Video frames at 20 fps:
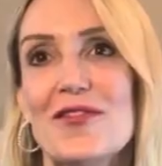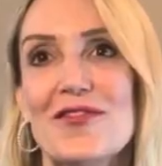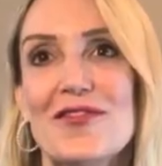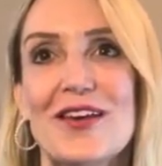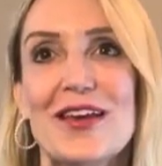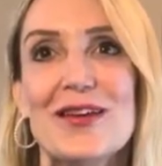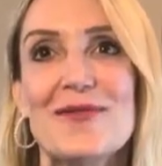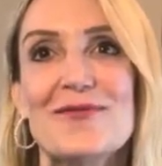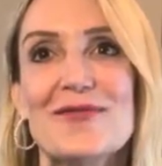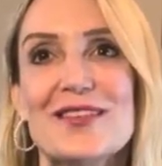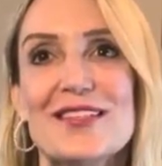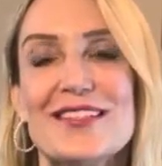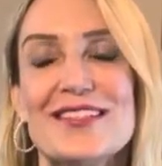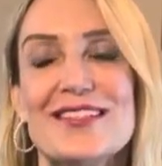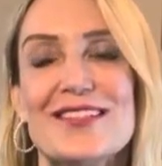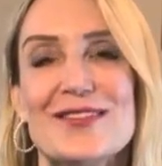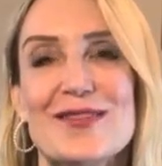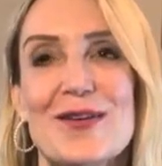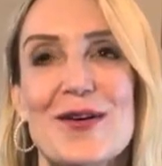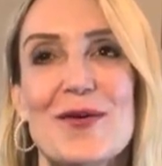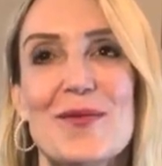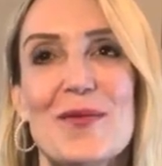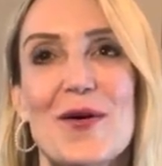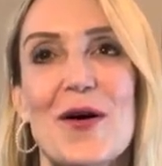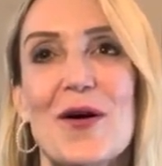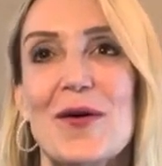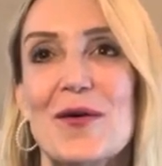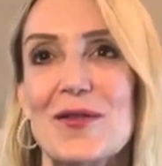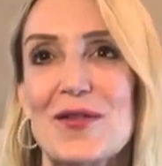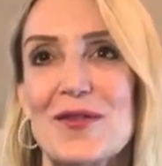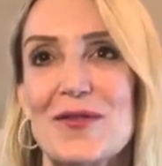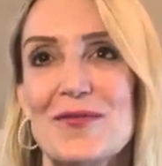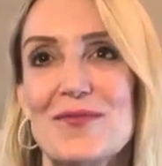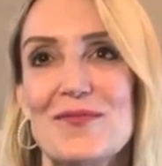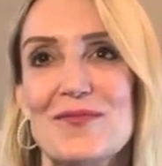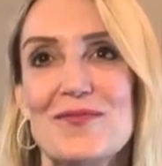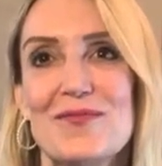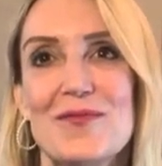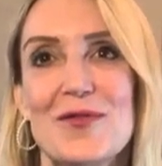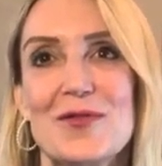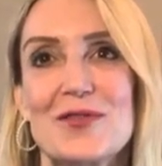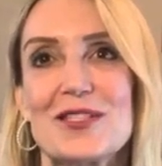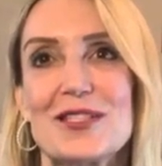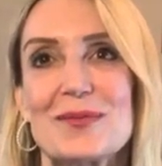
famous Duomo, the most